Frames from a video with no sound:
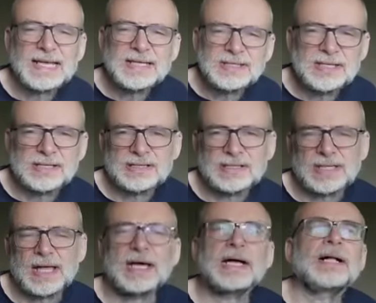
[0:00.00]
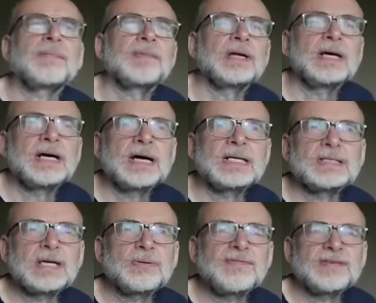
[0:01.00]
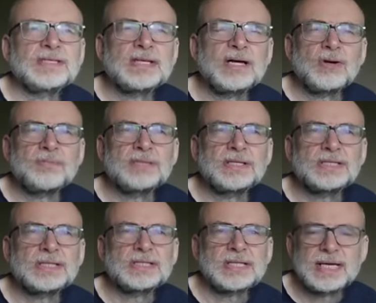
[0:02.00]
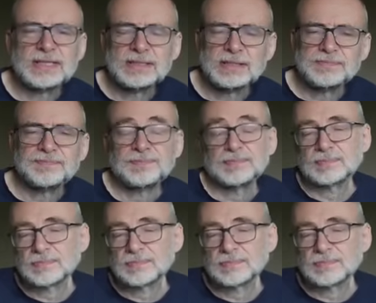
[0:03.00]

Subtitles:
uneasiness there. And so with this sun opposition Saturn,